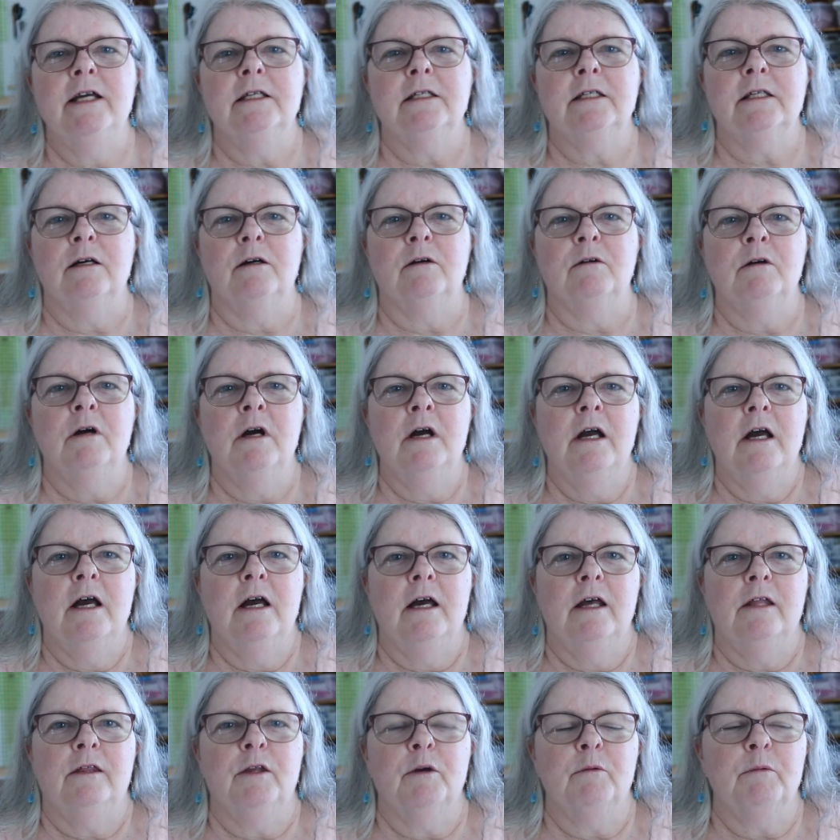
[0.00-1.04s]
So
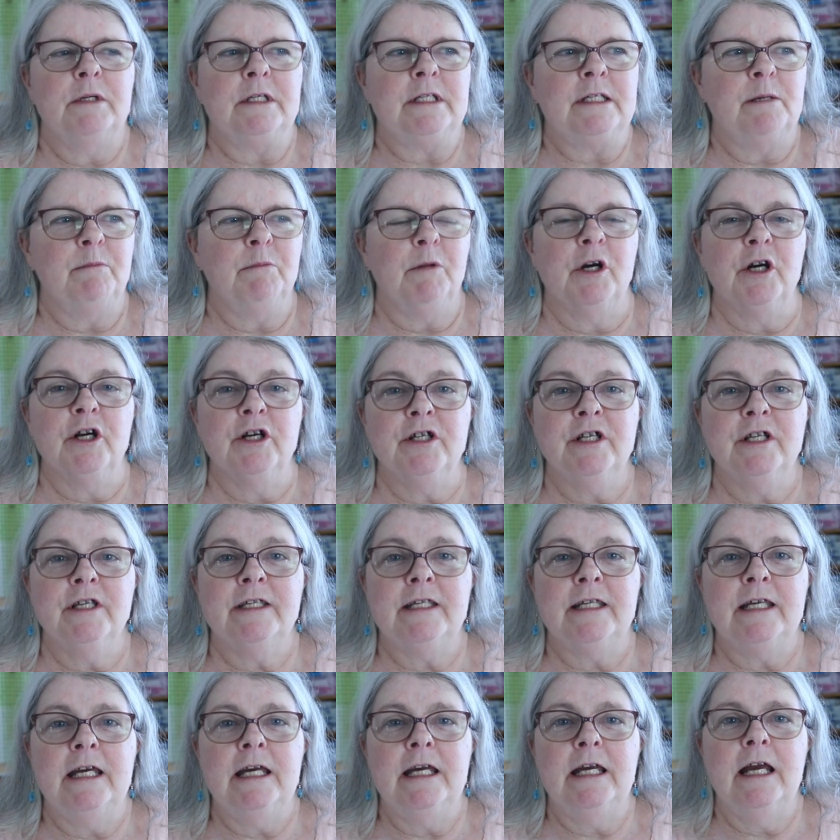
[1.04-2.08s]
there was some
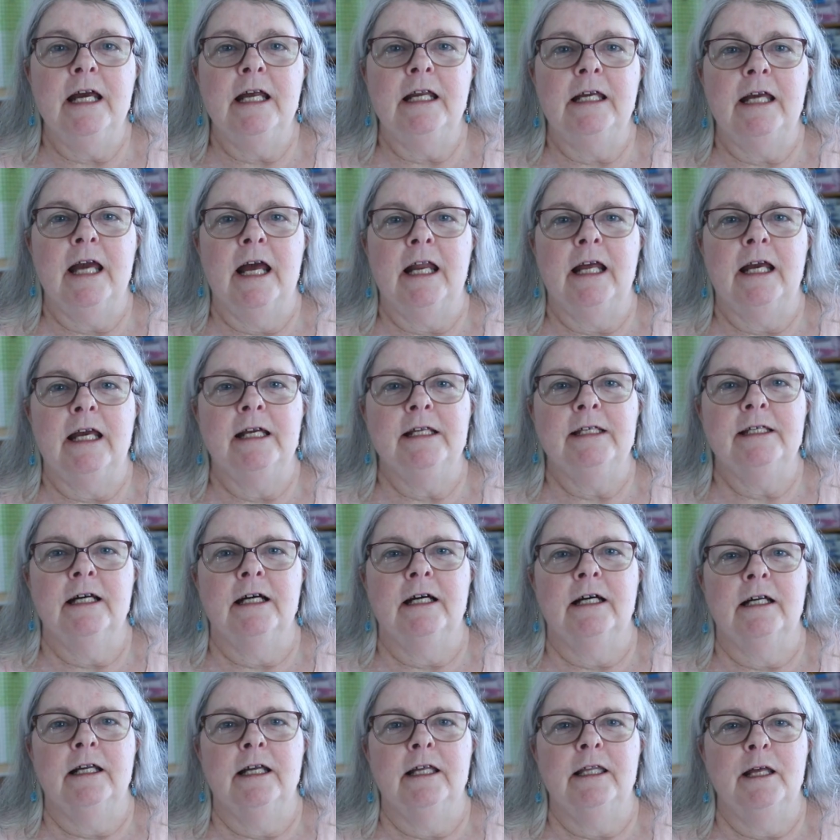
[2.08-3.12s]
urgency in getting it
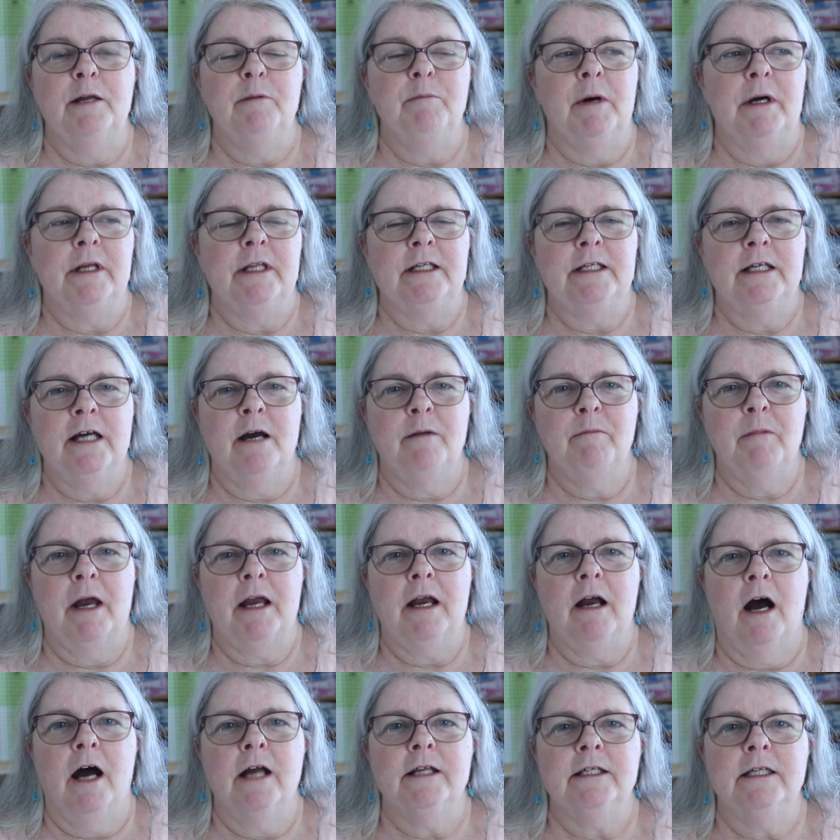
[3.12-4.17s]
done. And then by the time I
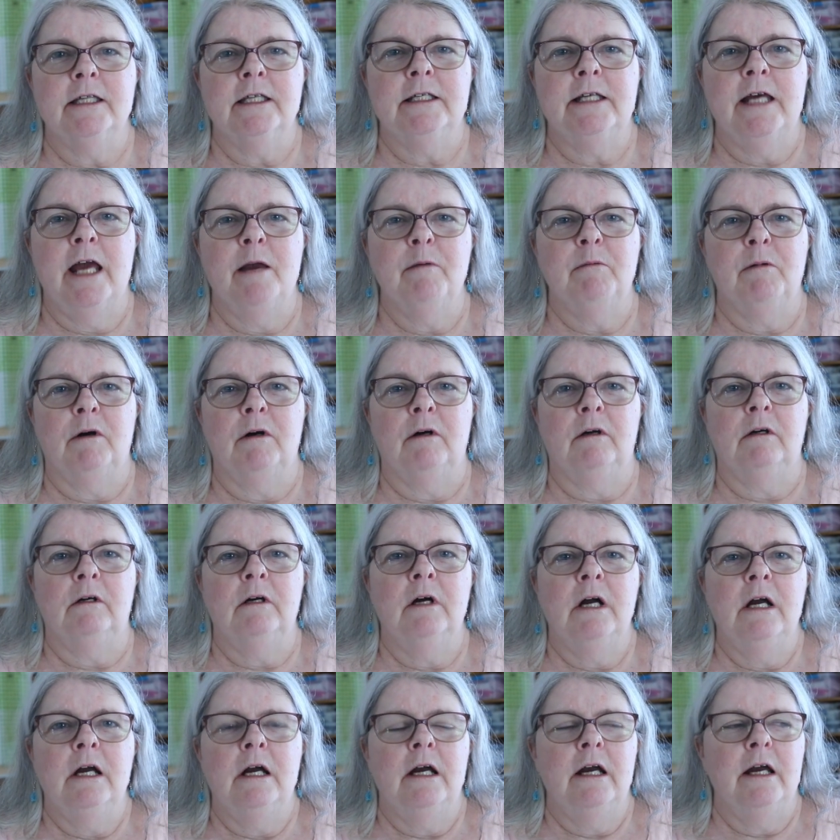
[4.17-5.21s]
got to the table,
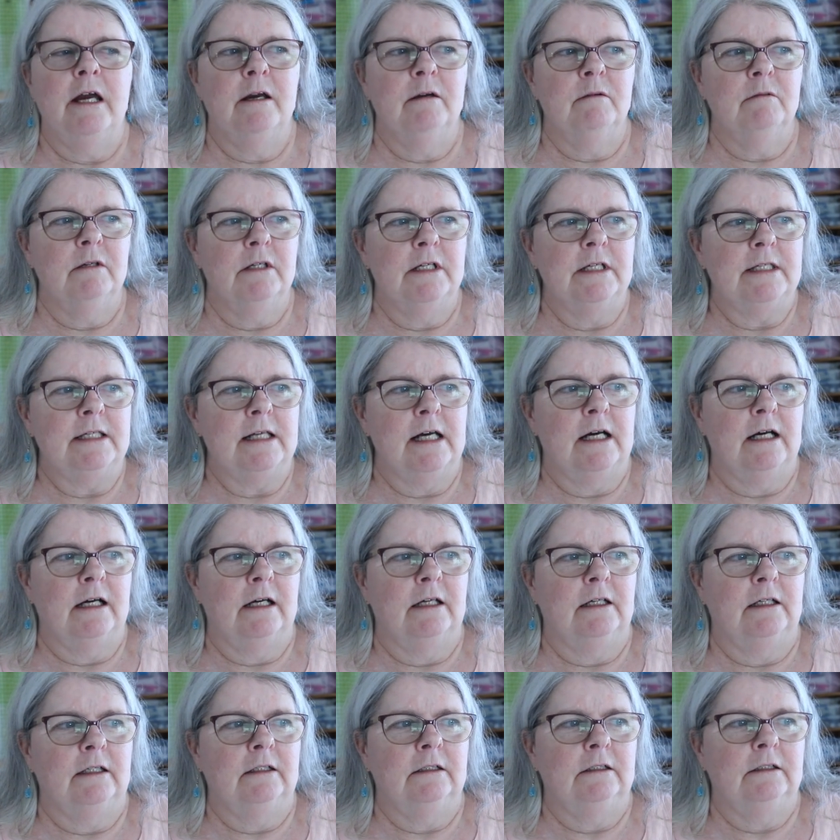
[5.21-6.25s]
it was,
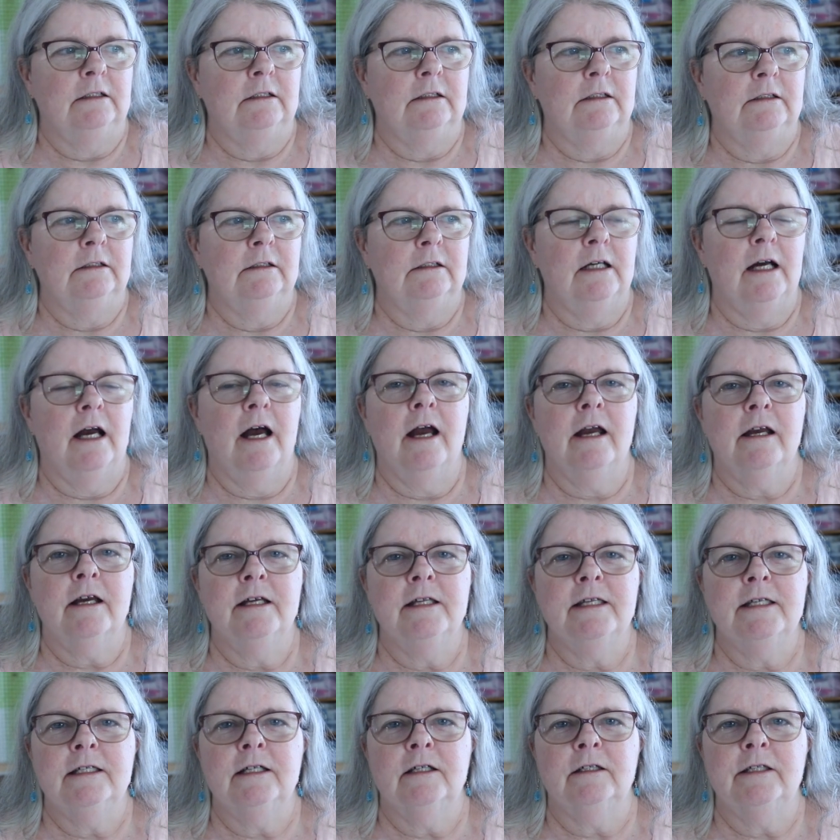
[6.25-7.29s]
I
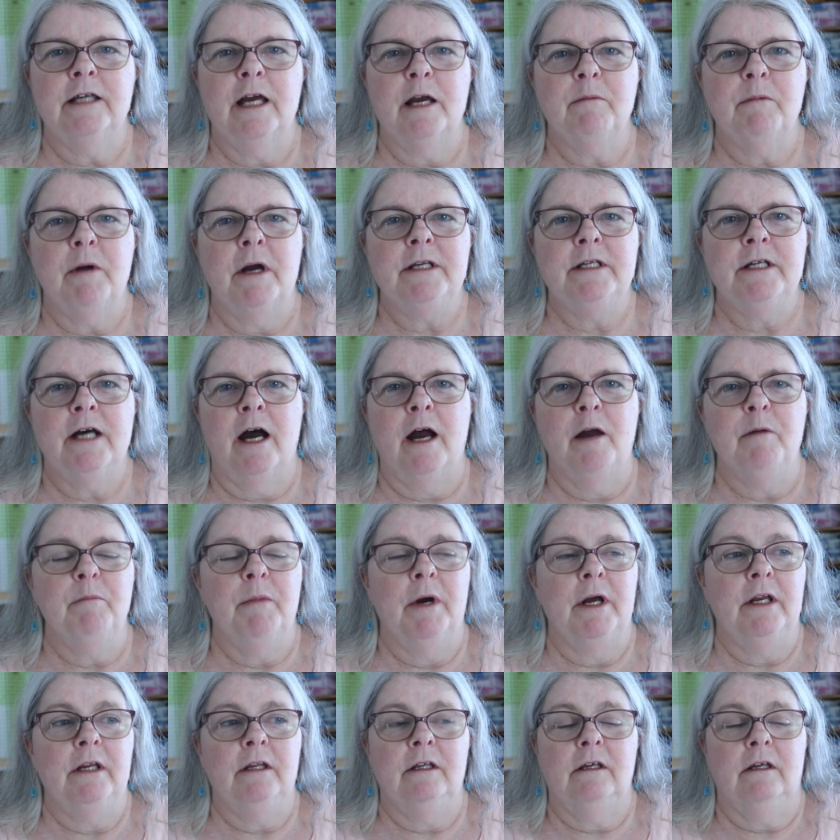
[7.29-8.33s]
could still take my time,
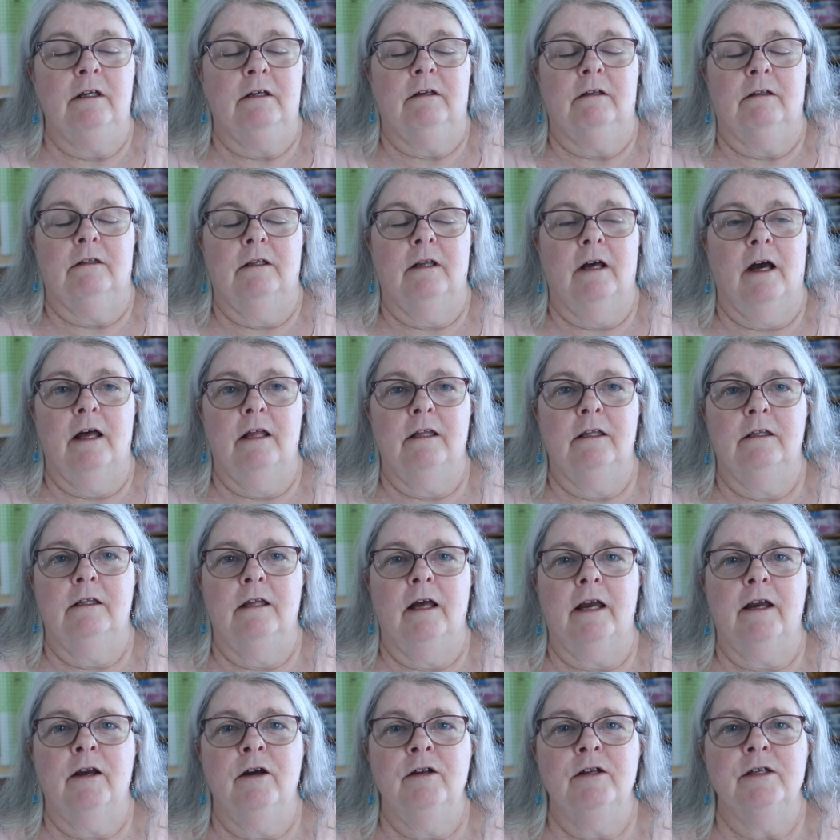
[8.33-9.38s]
but
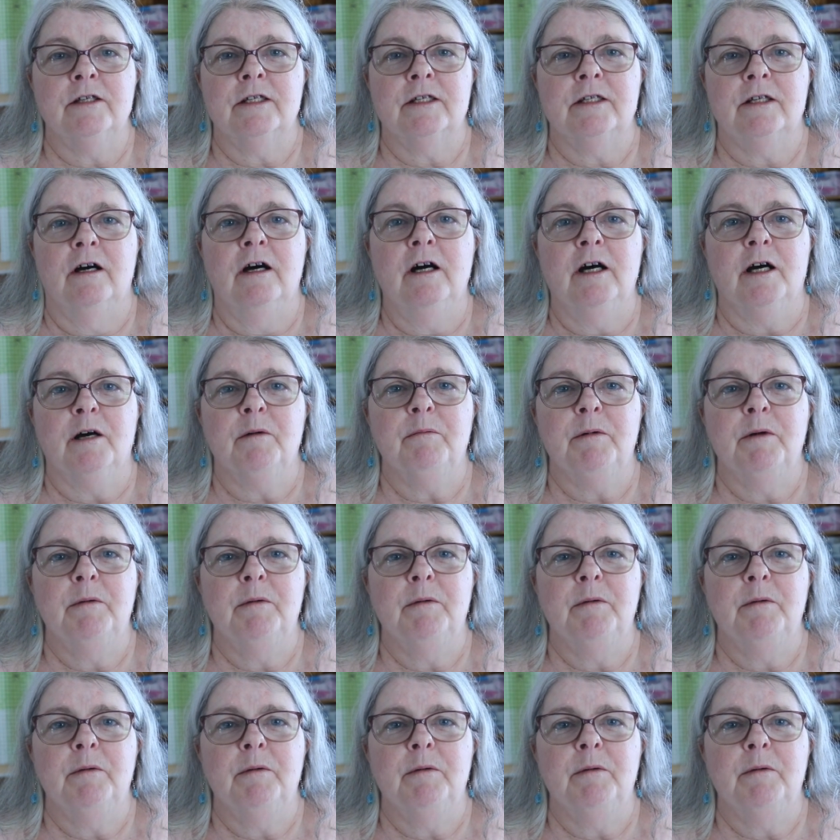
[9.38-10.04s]
I couldn't stop.